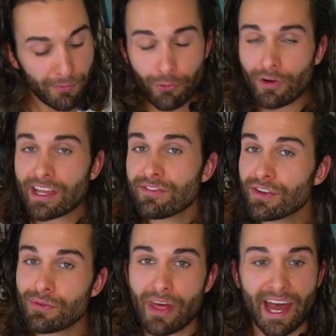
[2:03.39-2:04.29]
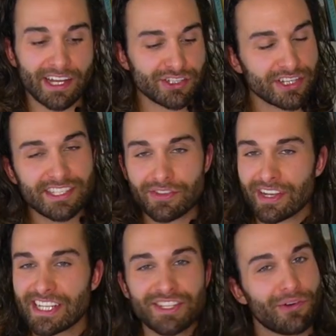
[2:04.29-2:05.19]
before I even do that, just so
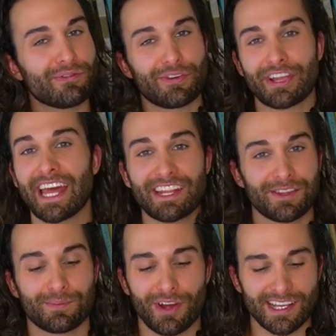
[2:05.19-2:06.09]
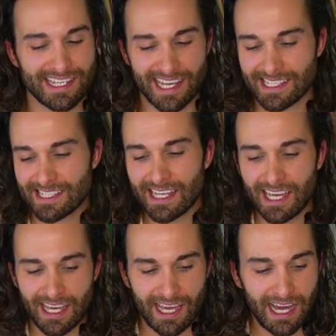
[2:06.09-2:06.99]
that I don't forget in the process,
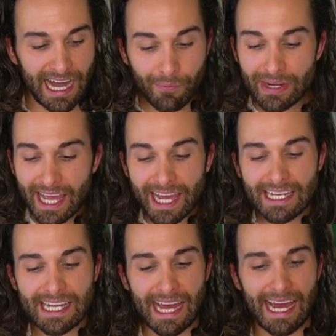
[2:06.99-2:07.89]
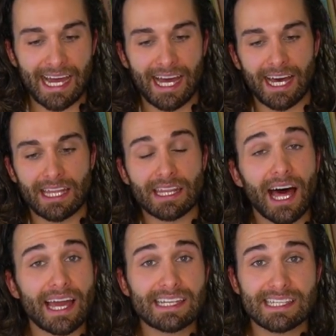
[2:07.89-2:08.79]
I went ahead and uh,
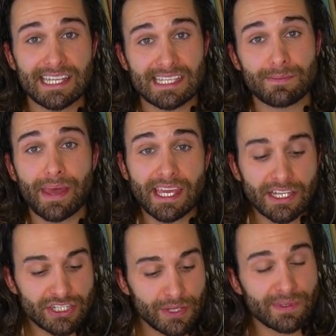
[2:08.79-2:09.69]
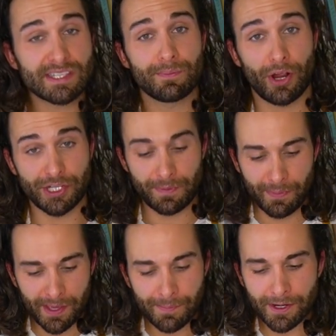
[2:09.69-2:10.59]
lined this baking sheet with some parchment
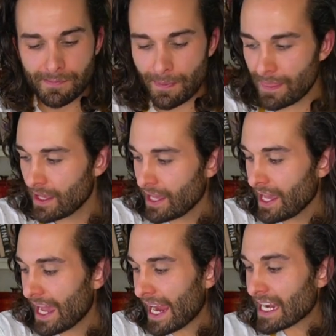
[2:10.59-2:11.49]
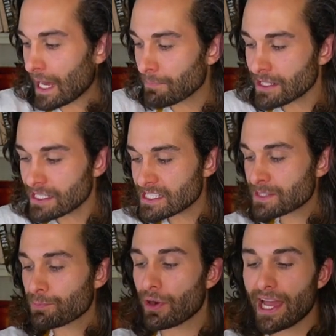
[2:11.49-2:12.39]
paper. And I'm gonna
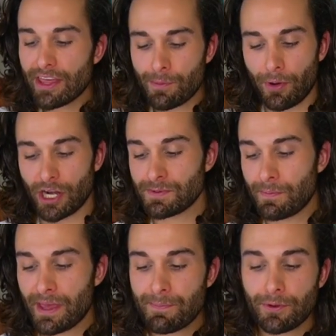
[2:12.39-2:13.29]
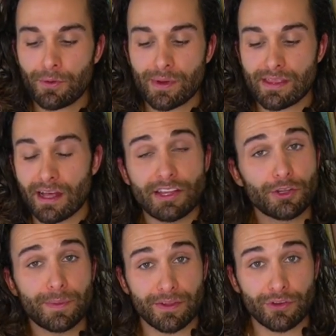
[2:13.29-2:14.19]
spray the parchment paper with a
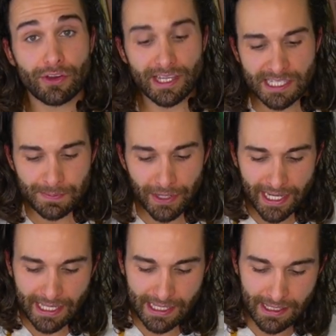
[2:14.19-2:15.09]
little bit of cooking spray.